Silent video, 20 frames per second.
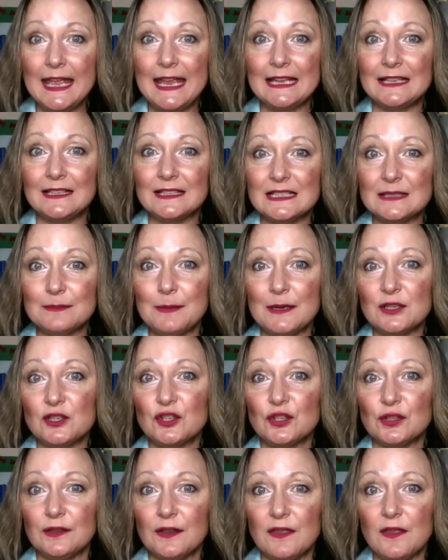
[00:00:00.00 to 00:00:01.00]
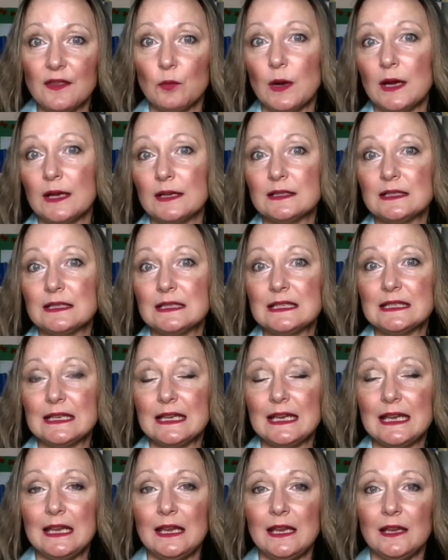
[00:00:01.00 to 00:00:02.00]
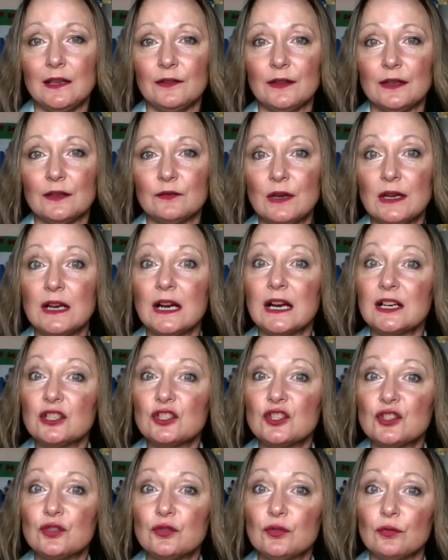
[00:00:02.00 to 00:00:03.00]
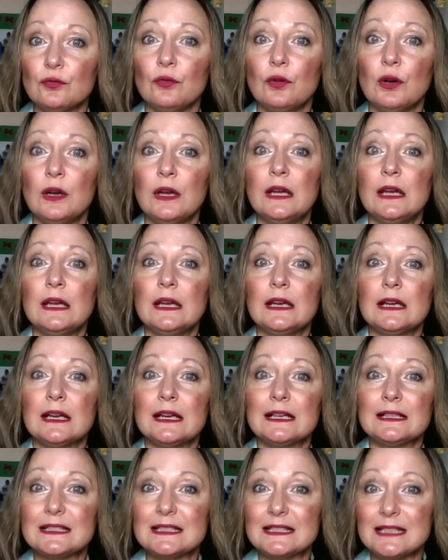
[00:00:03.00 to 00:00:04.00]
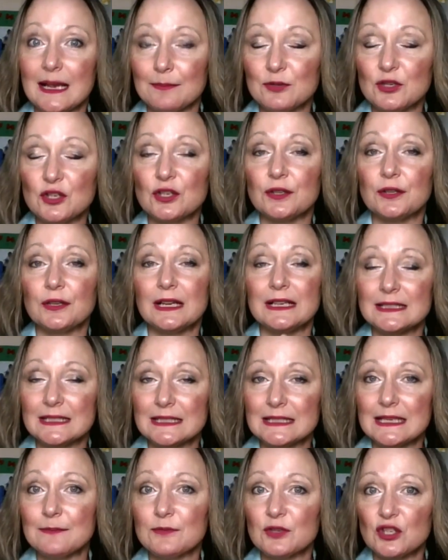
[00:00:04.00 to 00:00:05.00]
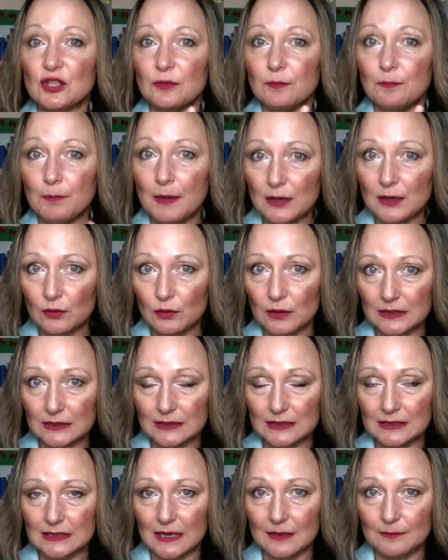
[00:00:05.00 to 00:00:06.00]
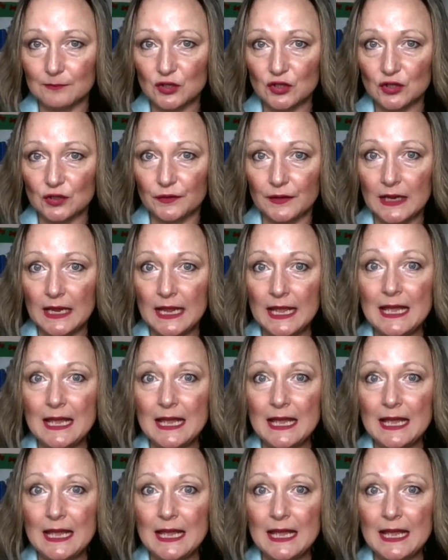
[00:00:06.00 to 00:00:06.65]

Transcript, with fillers: and especially the ones in regards to consumption, power consumption,